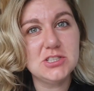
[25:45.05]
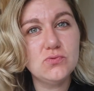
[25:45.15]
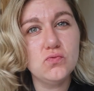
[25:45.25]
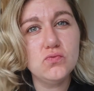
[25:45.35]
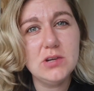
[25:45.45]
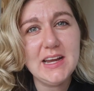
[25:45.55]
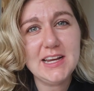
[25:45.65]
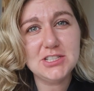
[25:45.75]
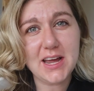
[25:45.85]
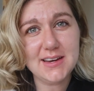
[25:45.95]
just
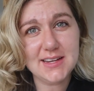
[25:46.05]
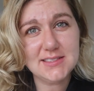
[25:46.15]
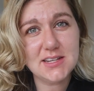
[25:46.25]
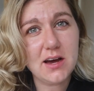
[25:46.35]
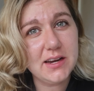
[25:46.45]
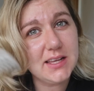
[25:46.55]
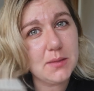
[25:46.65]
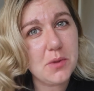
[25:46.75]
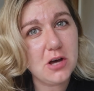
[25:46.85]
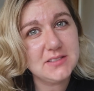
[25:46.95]
really gently, starting at
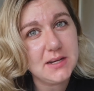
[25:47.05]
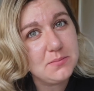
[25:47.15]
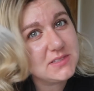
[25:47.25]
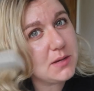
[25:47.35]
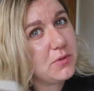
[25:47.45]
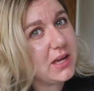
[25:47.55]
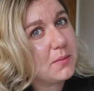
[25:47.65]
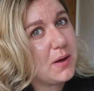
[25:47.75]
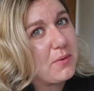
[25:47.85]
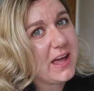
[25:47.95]
the bottoms and
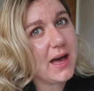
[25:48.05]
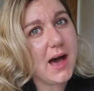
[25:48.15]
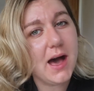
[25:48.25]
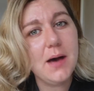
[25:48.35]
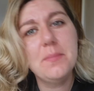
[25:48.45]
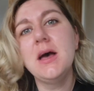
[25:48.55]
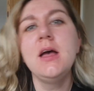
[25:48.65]
working my way up.